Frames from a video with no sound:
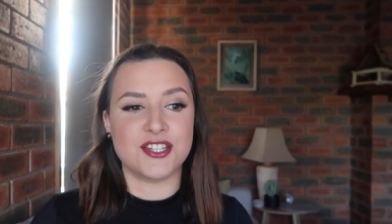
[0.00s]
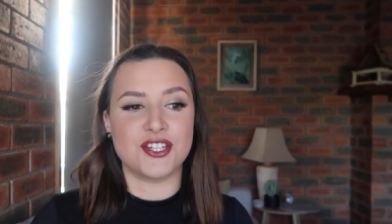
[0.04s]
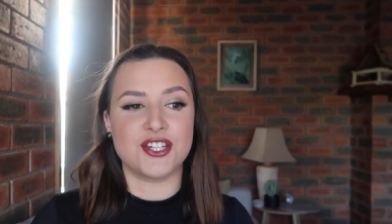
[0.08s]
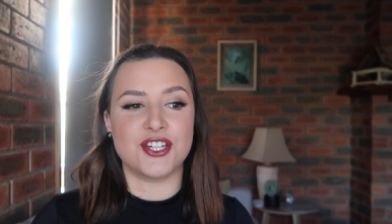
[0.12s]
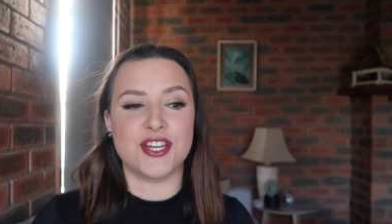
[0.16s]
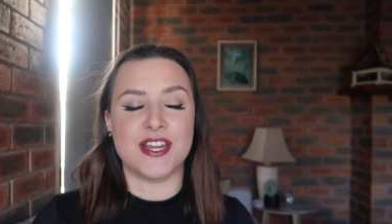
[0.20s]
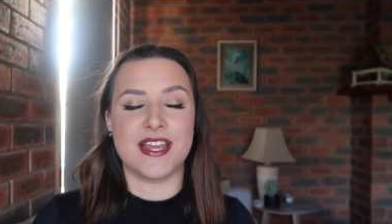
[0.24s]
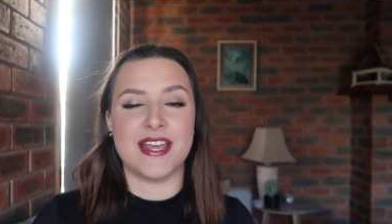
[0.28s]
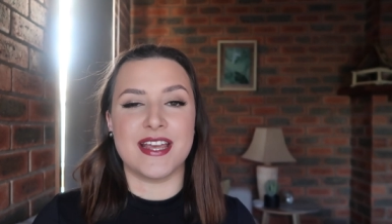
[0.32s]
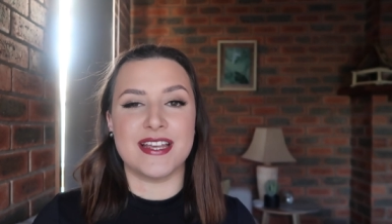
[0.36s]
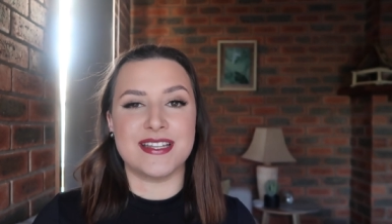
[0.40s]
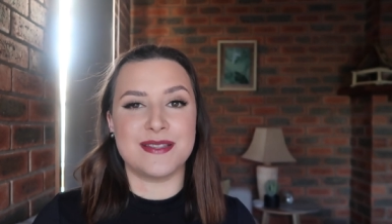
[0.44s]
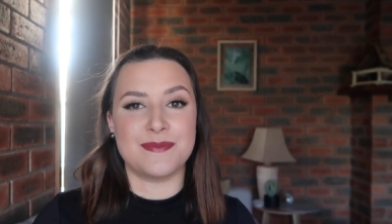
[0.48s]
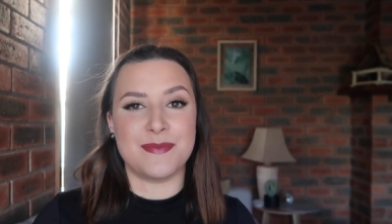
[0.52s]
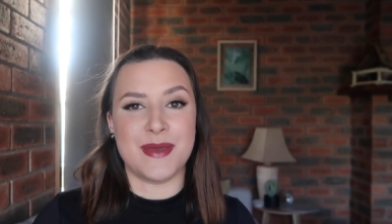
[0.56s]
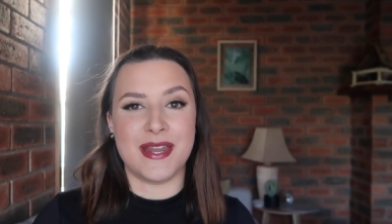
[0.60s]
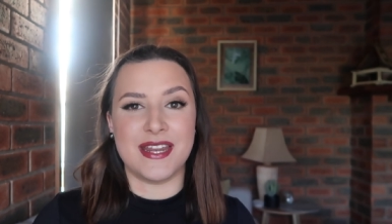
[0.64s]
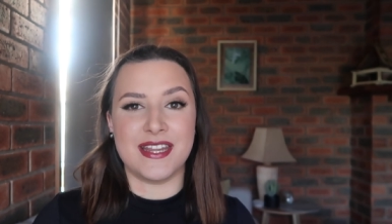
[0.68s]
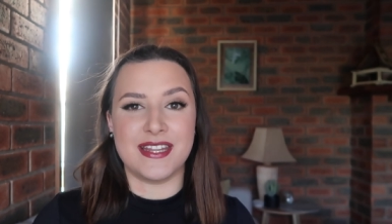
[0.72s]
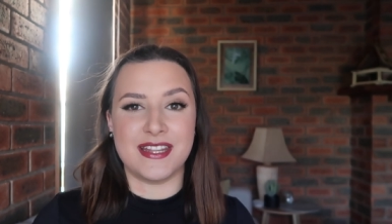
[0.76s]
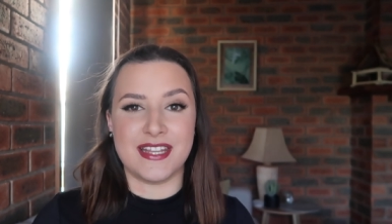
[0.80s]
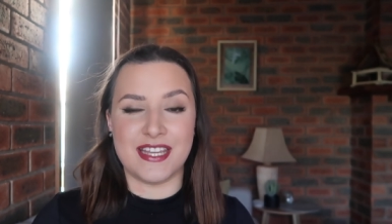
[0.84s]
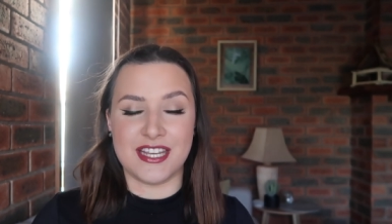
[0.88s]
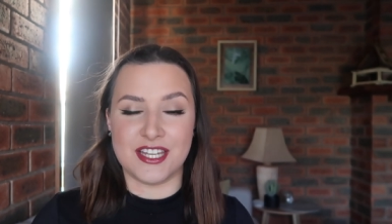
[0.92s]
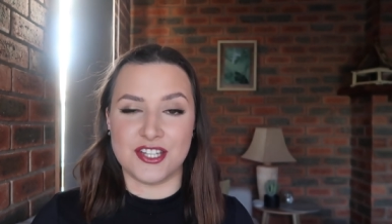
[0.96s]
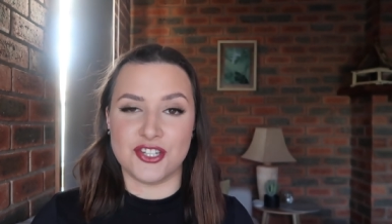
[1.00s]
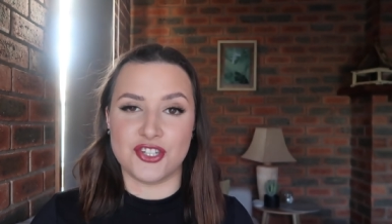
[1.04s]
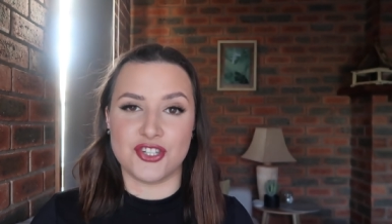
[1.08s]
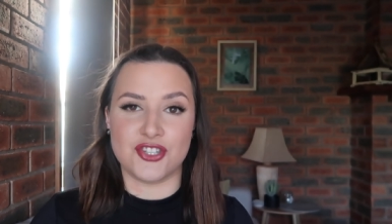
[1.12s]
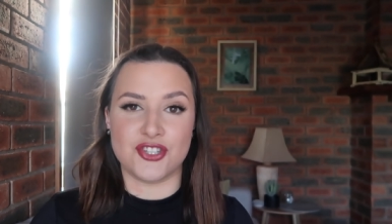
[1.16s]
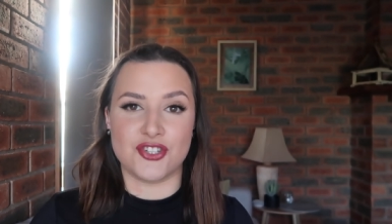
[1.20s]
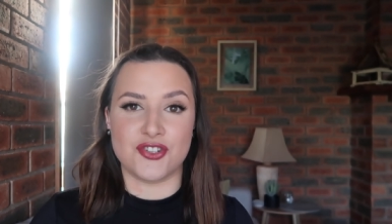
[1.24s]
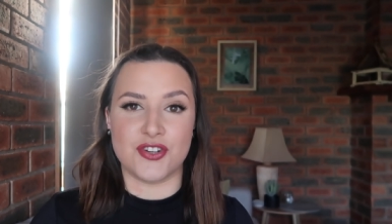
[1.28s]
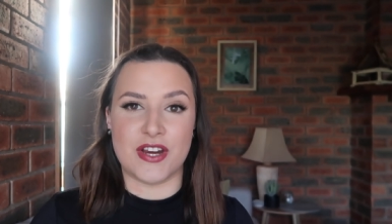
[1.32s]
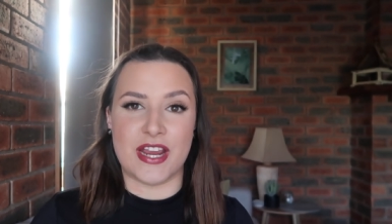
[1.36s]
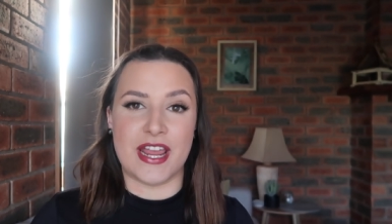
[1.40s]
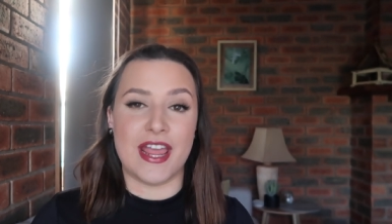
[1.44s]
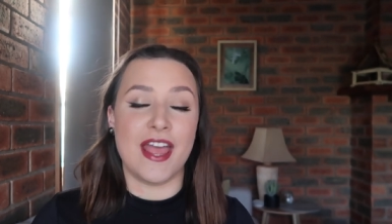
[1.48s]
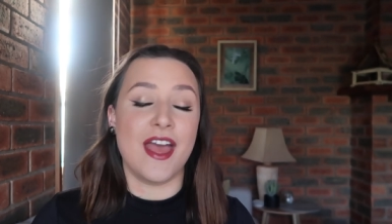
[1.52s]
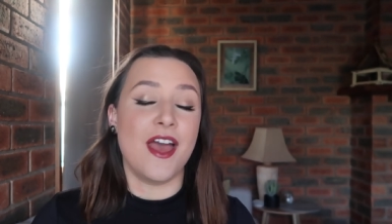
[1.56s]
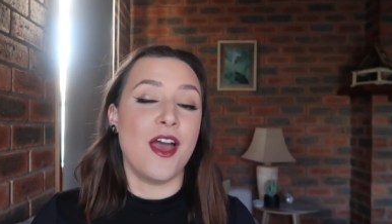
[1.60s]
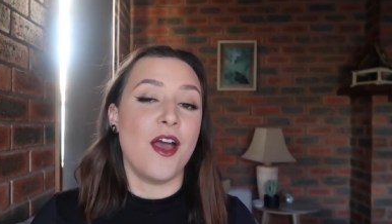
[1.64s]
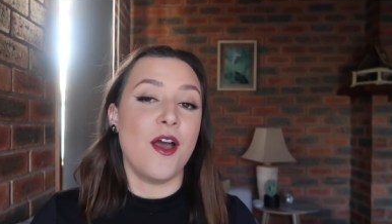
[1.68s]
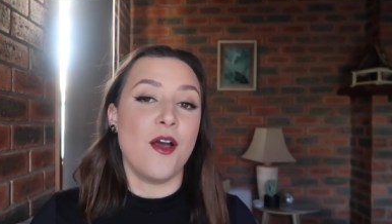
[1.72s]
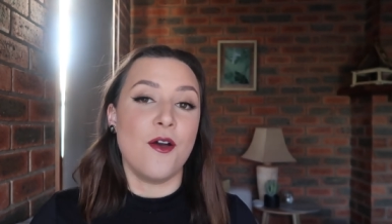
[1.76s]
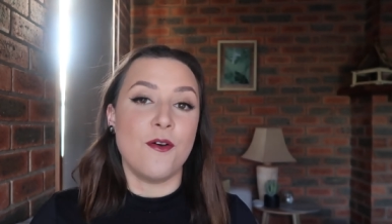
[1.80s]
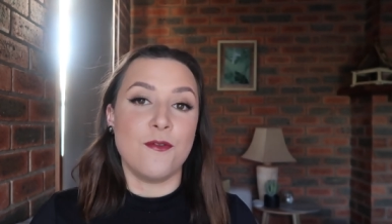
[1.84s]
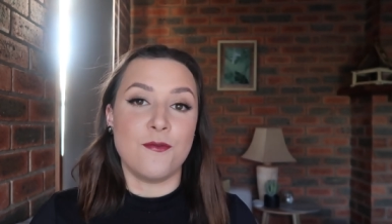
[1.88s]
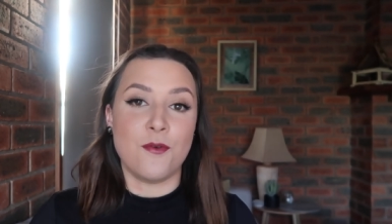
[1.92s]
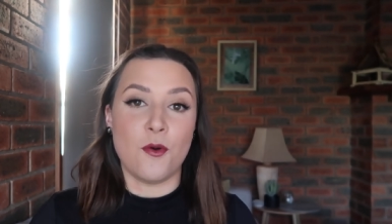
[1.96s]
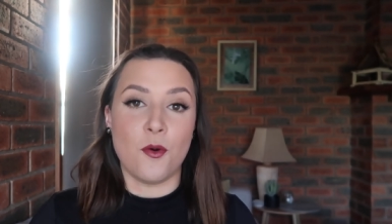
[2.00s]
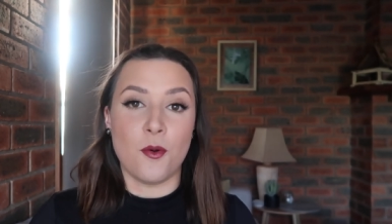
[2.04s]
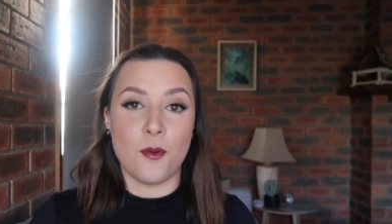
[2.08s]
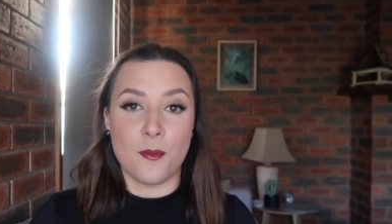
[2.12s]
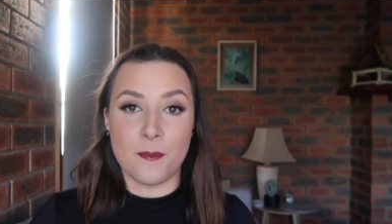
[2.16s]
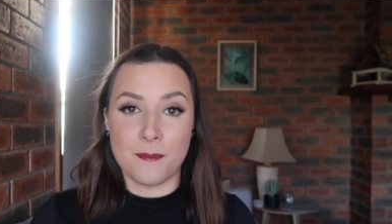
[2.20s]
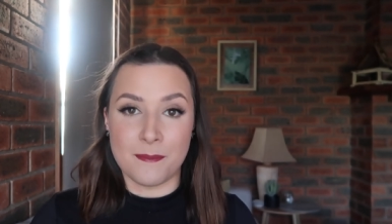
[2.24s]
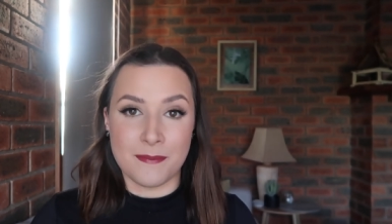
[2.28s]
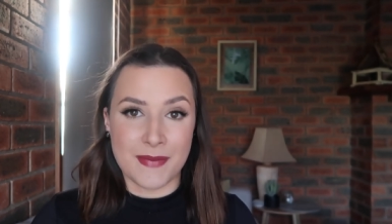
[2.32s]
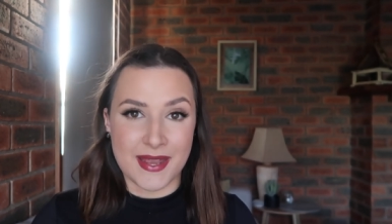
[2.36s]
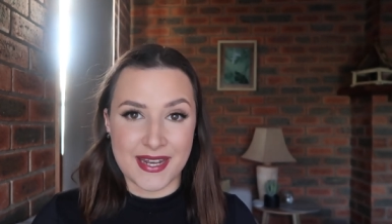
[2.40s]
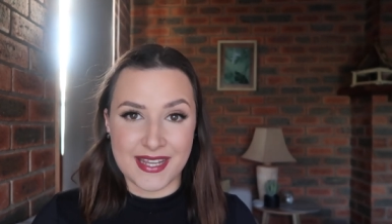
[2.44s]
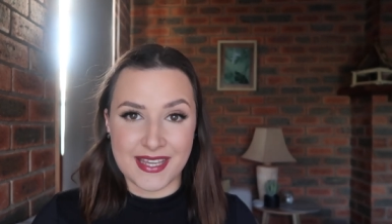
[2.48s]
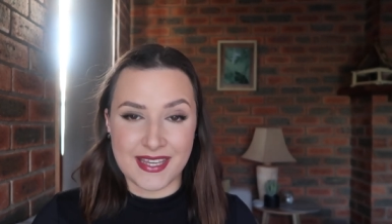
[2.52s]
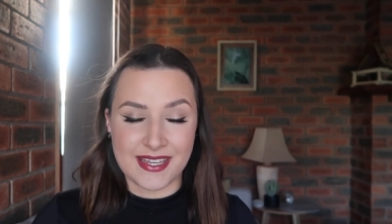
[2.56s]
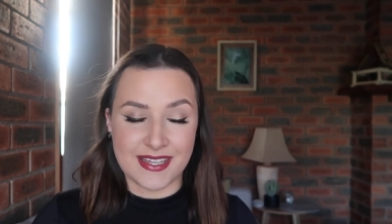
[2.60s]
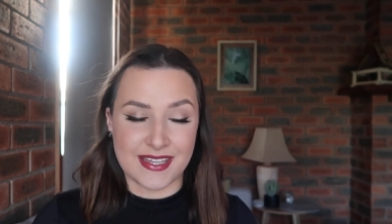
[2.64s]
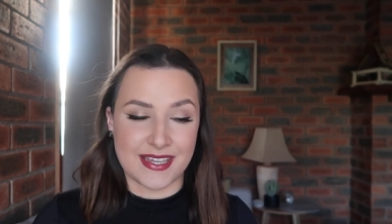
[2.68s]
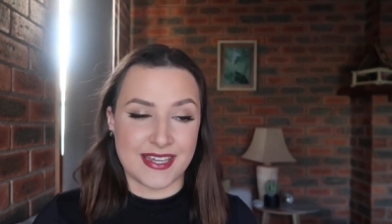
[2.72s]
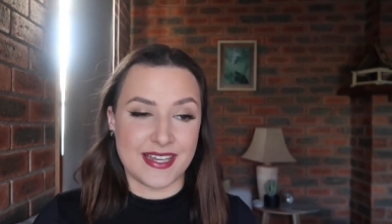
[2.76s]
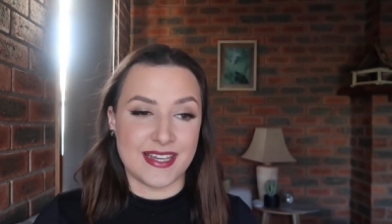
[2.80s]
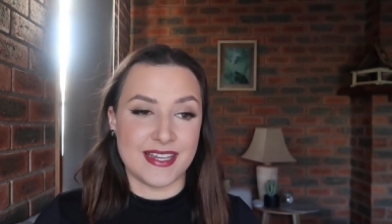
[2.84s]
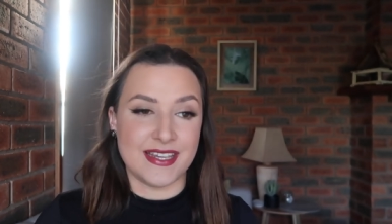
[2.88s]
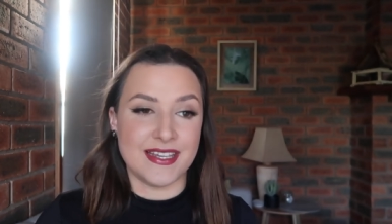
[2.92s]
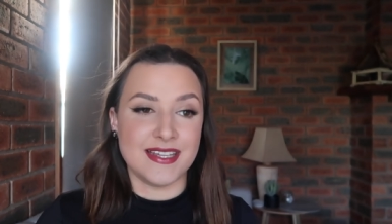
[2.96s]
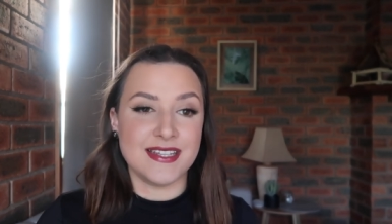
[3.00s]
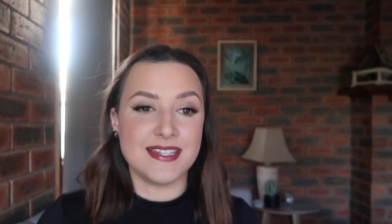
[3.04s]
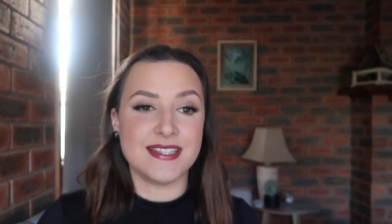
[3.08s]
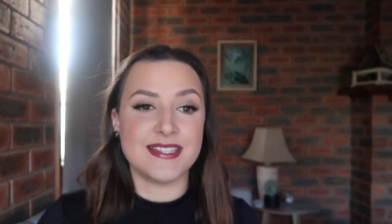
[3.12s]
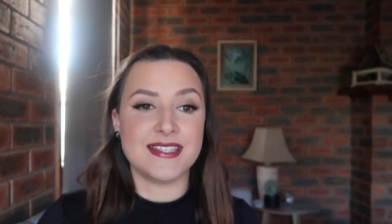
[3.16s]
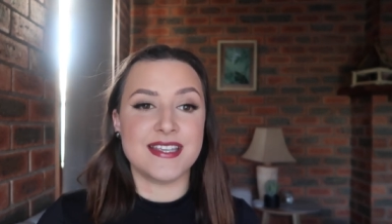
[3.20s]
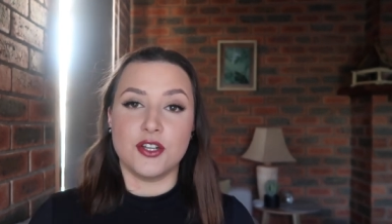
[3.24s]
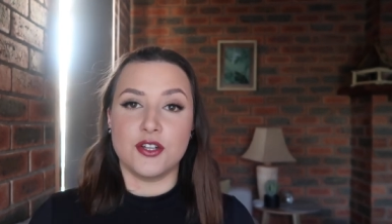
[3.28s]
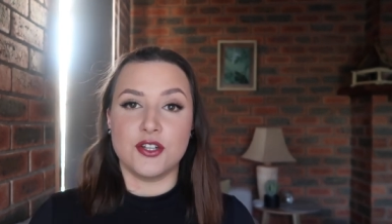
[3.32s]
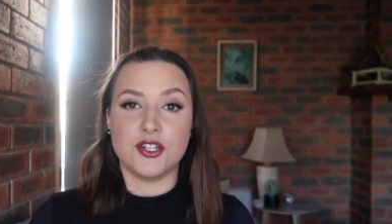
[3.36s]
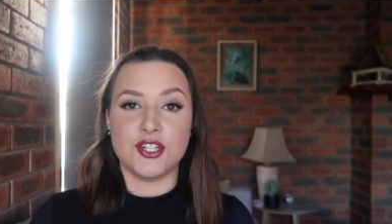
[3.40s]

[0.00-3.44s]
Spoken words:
She has been in the industry for many years.